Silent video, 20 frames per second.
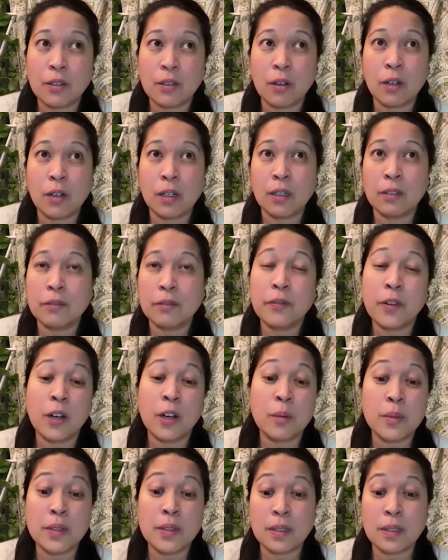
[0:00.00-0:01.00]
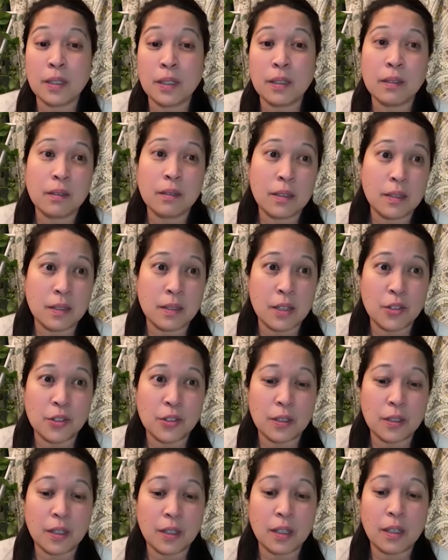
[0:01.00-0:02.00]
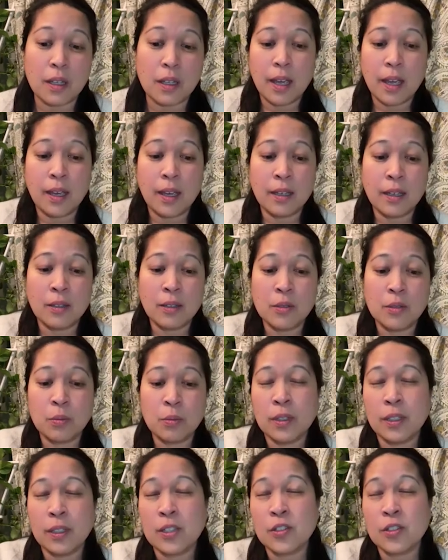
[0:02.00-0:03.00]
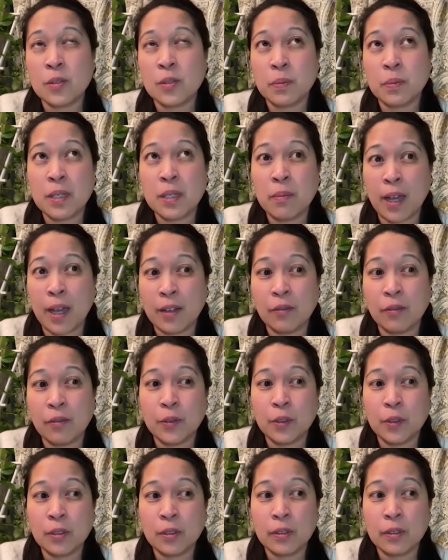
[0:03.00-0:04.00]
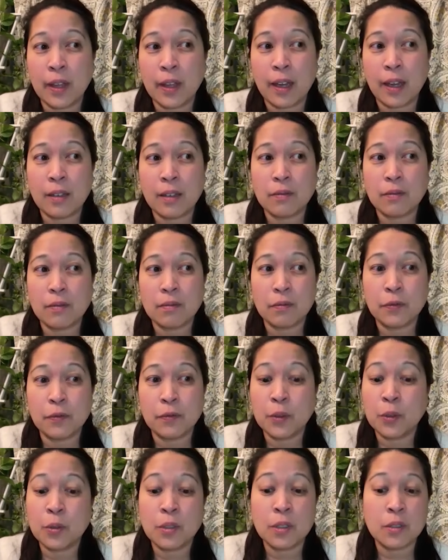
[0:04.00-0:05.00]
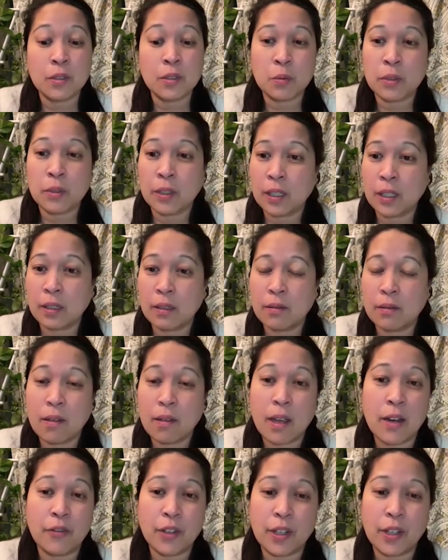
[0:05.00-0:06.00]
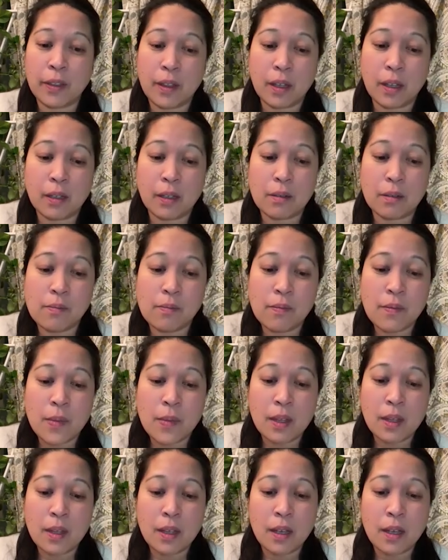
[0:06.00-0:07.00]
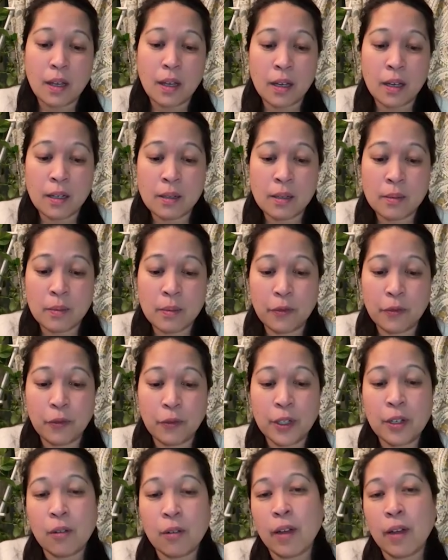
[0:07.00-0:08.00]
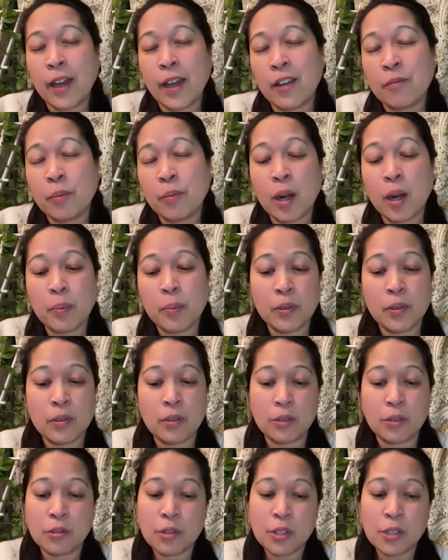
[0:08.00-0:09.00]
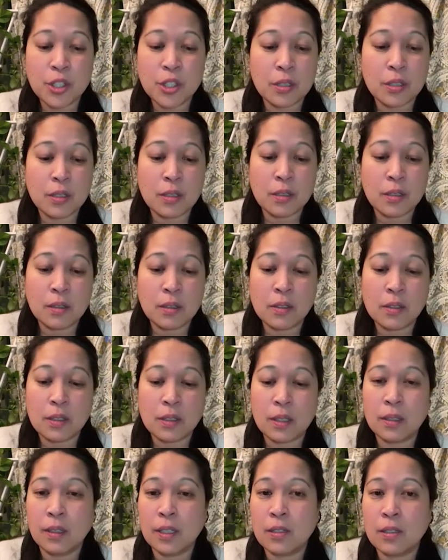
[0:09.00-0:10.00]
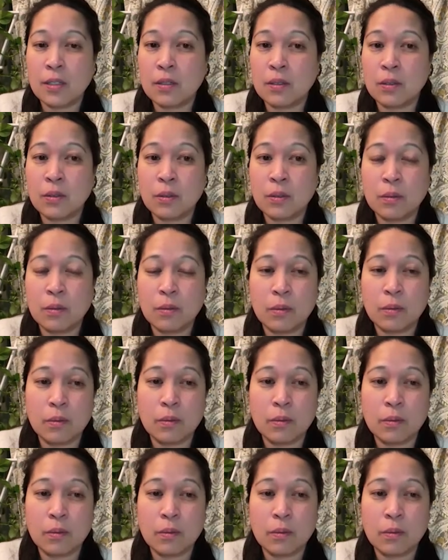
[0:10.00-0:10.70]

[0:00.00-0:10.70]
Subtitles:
our pharmacy, essentially, and really just be mindful that food is really everything. If we don't have proper nutrition, this can lead to